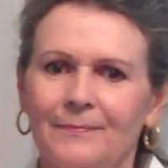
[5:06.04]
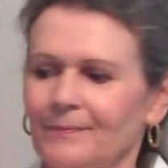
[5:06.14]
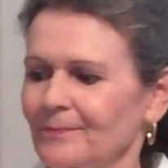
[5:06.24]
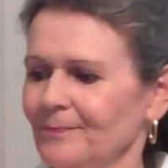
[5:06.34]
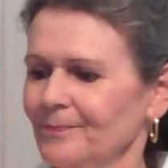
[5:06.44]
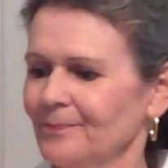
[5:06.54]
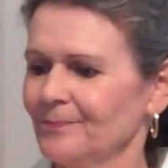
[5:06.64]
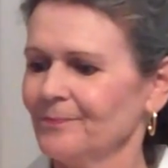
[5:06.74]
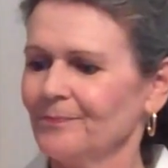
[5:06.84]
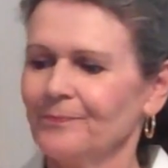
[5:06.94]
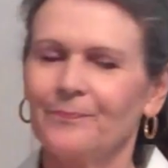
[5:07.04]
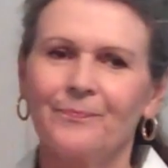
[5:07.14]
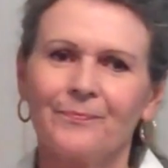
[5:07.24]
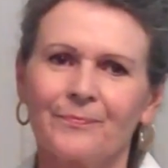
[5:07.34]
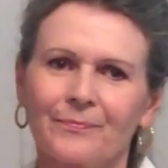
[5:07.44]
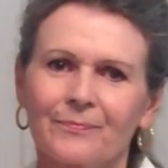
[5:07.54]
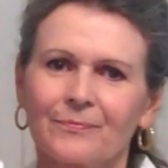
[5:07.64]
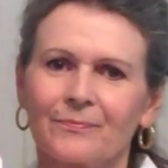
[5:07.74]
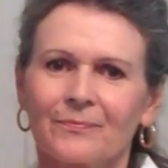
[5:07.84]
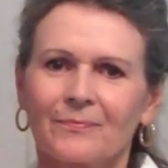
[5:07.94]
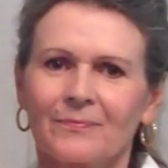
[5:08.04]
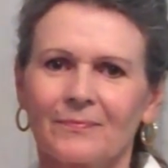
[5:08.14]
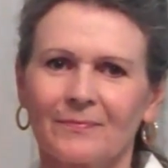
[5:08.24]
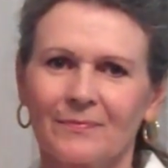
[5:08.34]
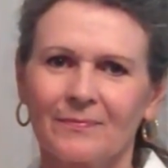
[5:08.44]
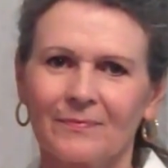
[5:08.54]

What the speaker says: No words are spoken by the person on screen.